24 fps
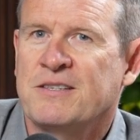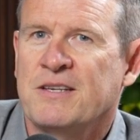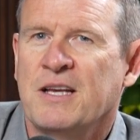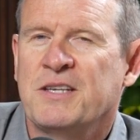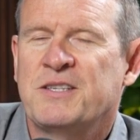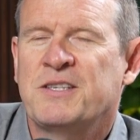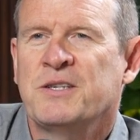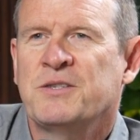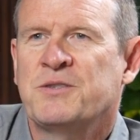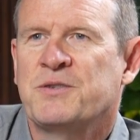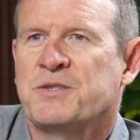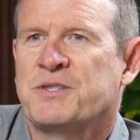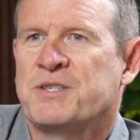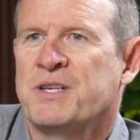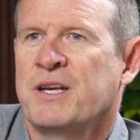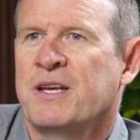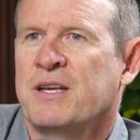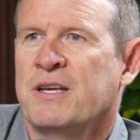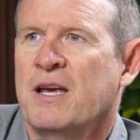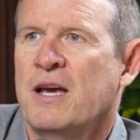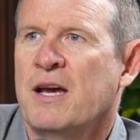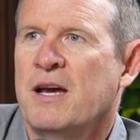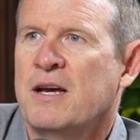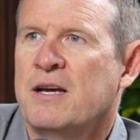It's interesting.
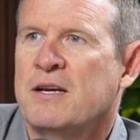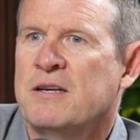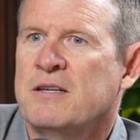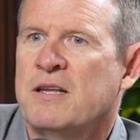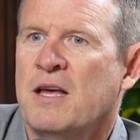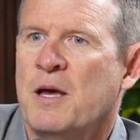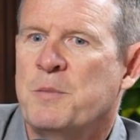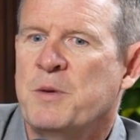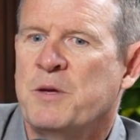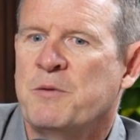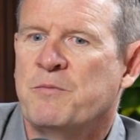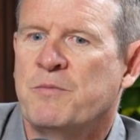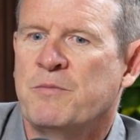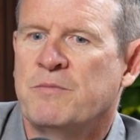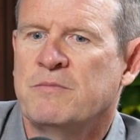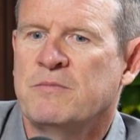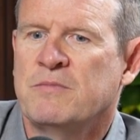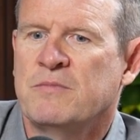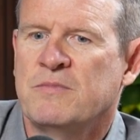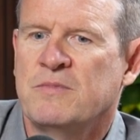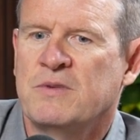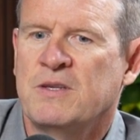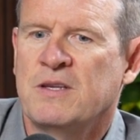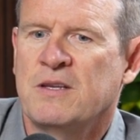Yeah. I mean,
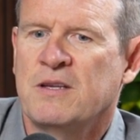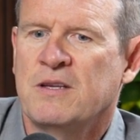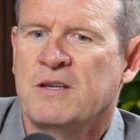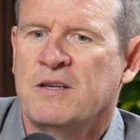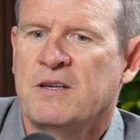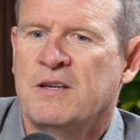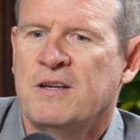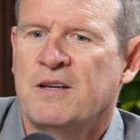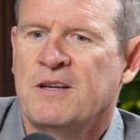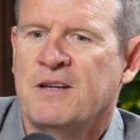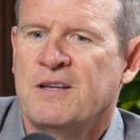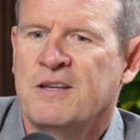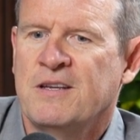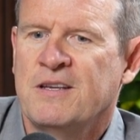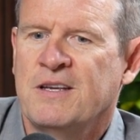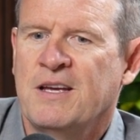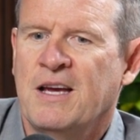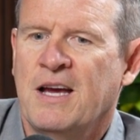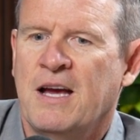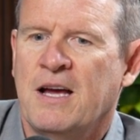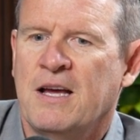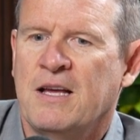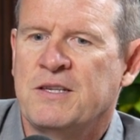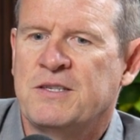
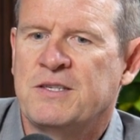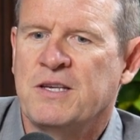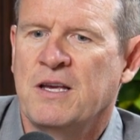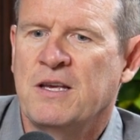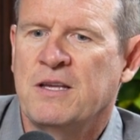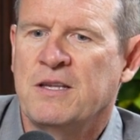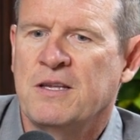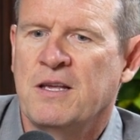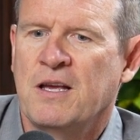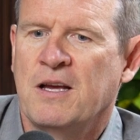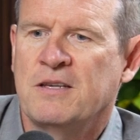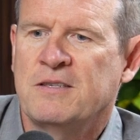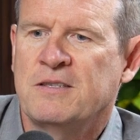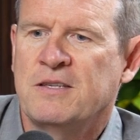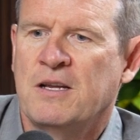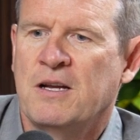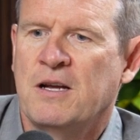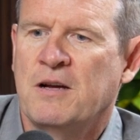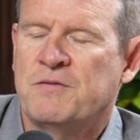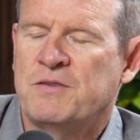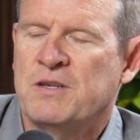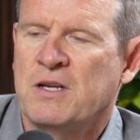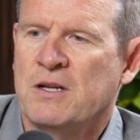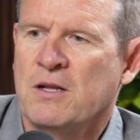yeah,
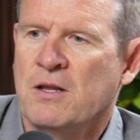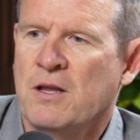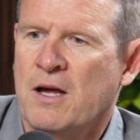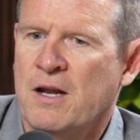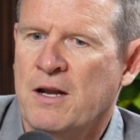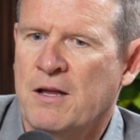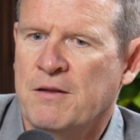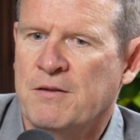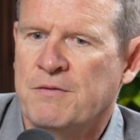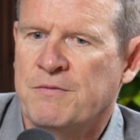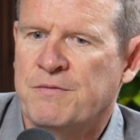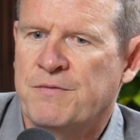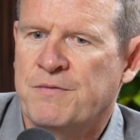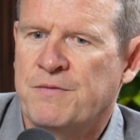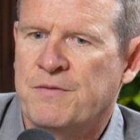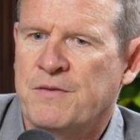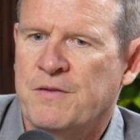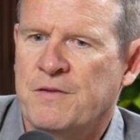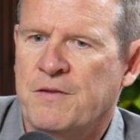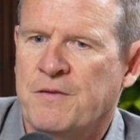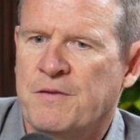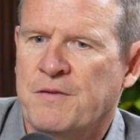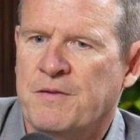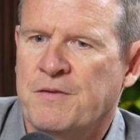I've done a lot of
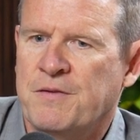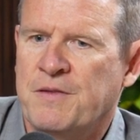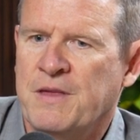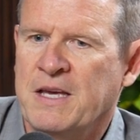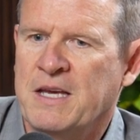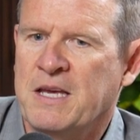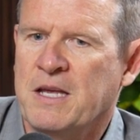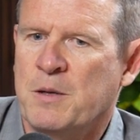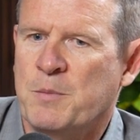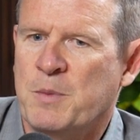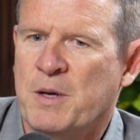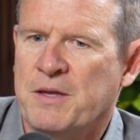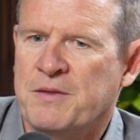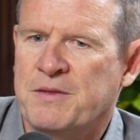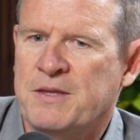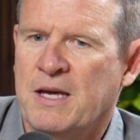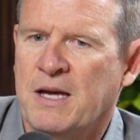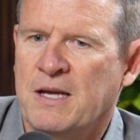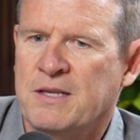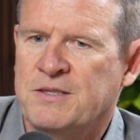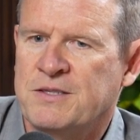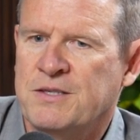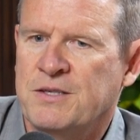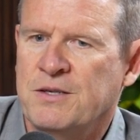thinking about
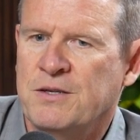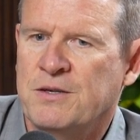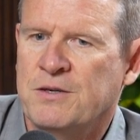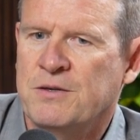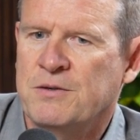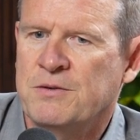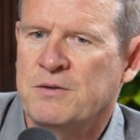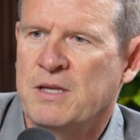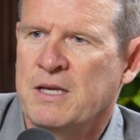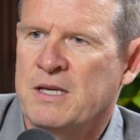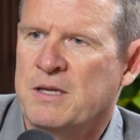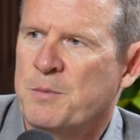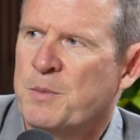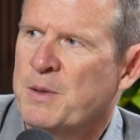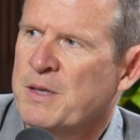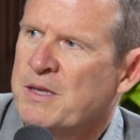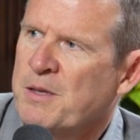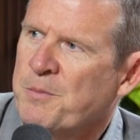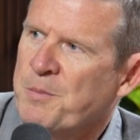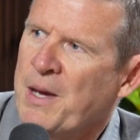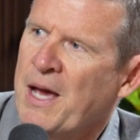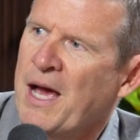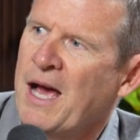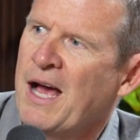that too, like about the
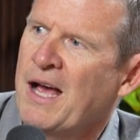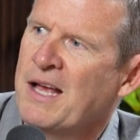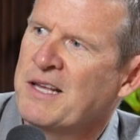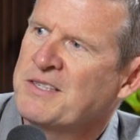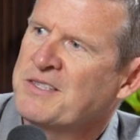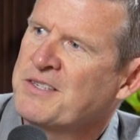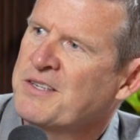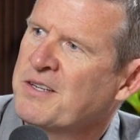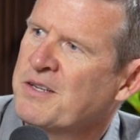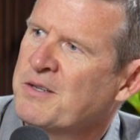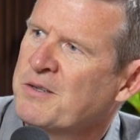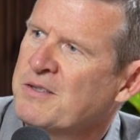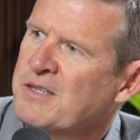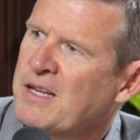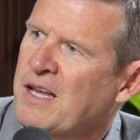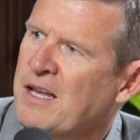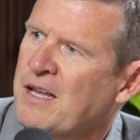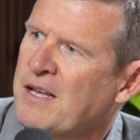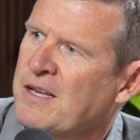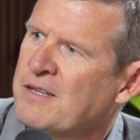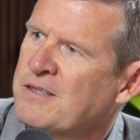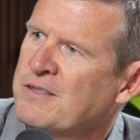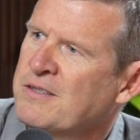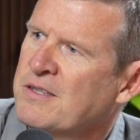past,
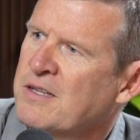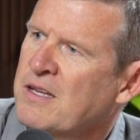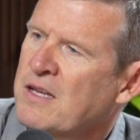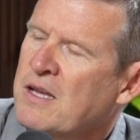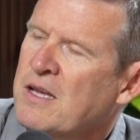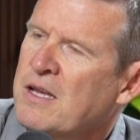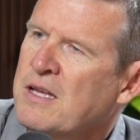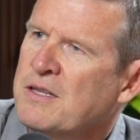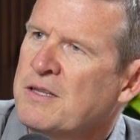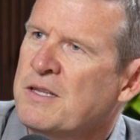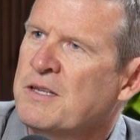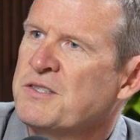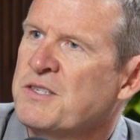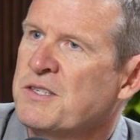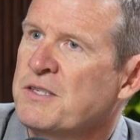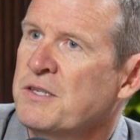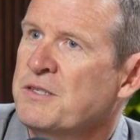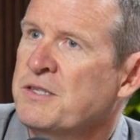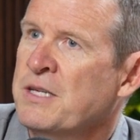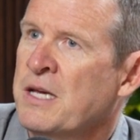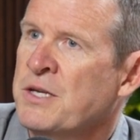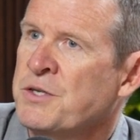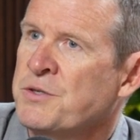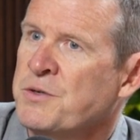and this is a
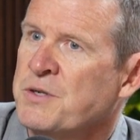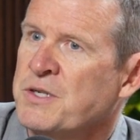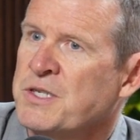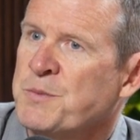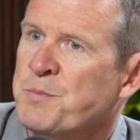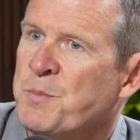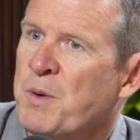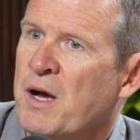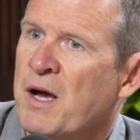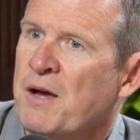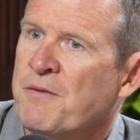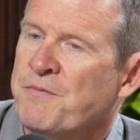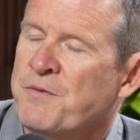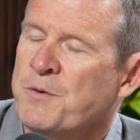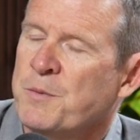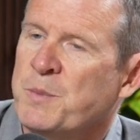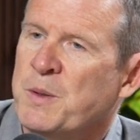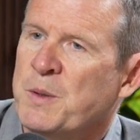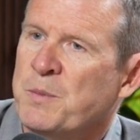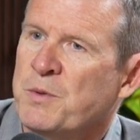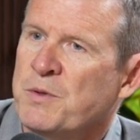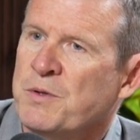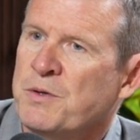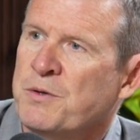dangerous spot for
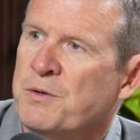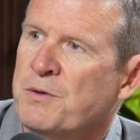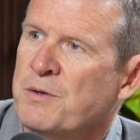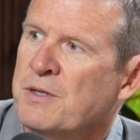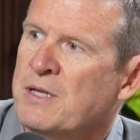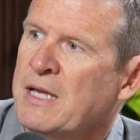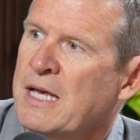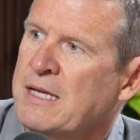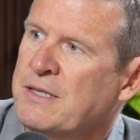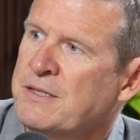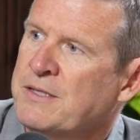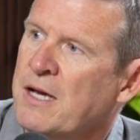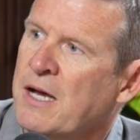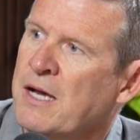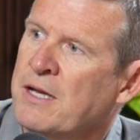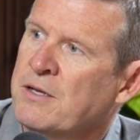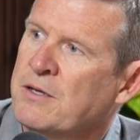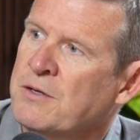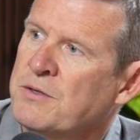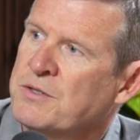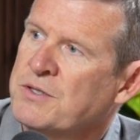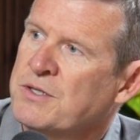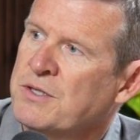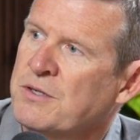people who are late
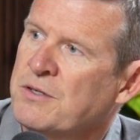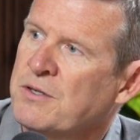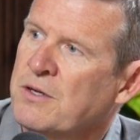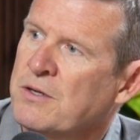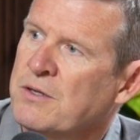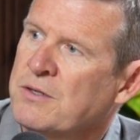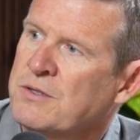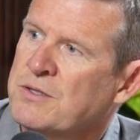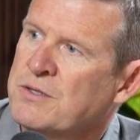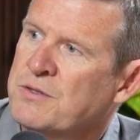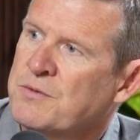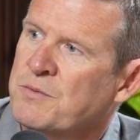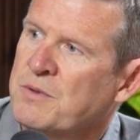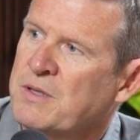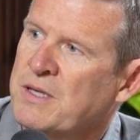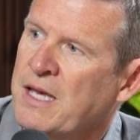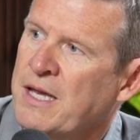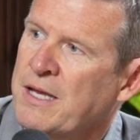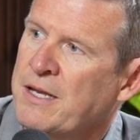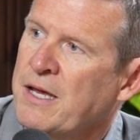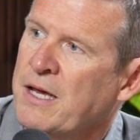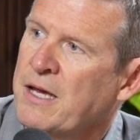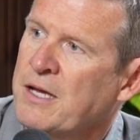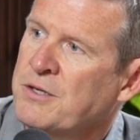diagnosed adults with
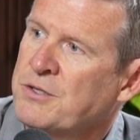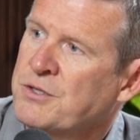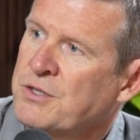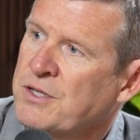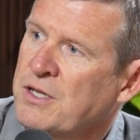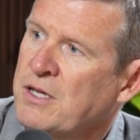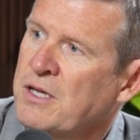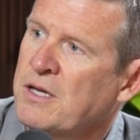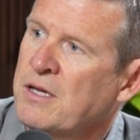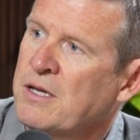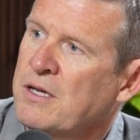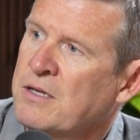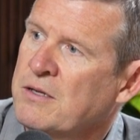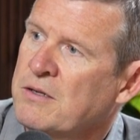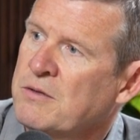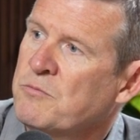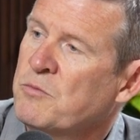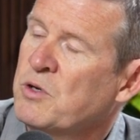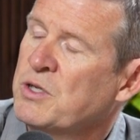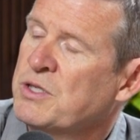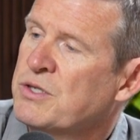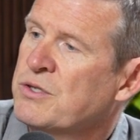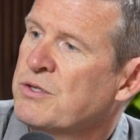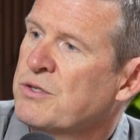ADHD,
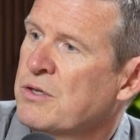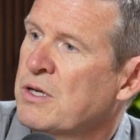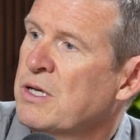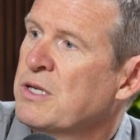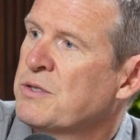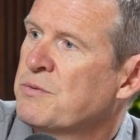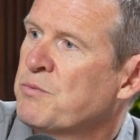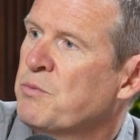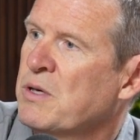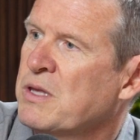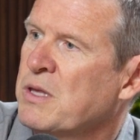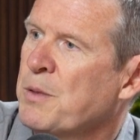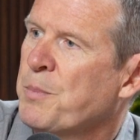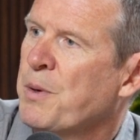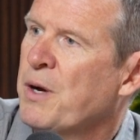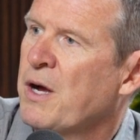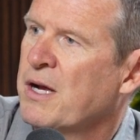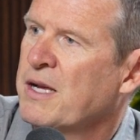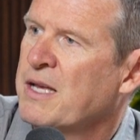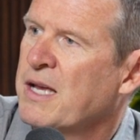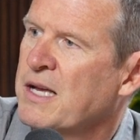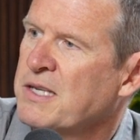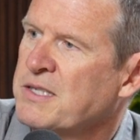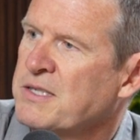which is what the
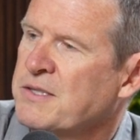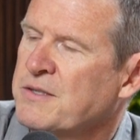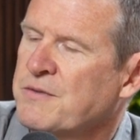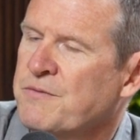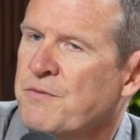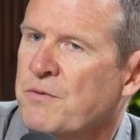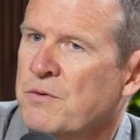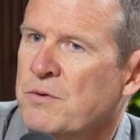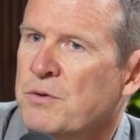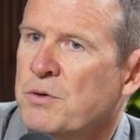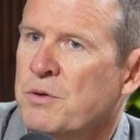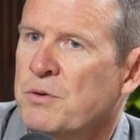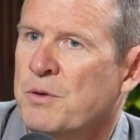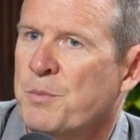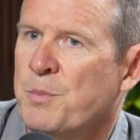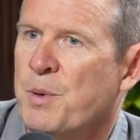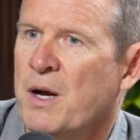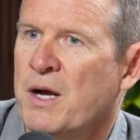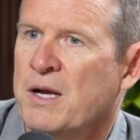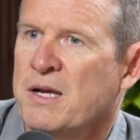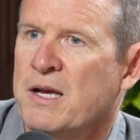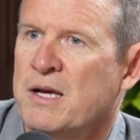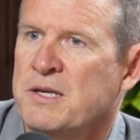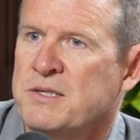podcast is for, who the
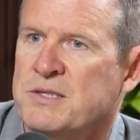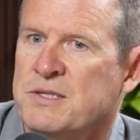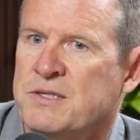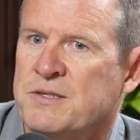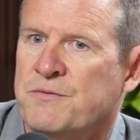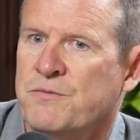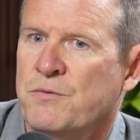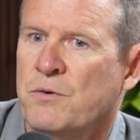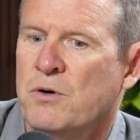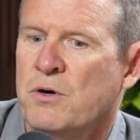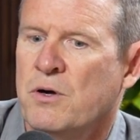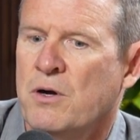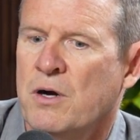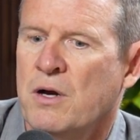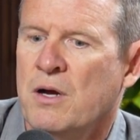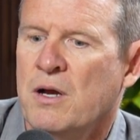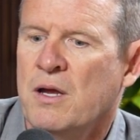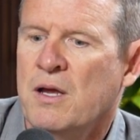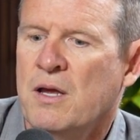podcast is for,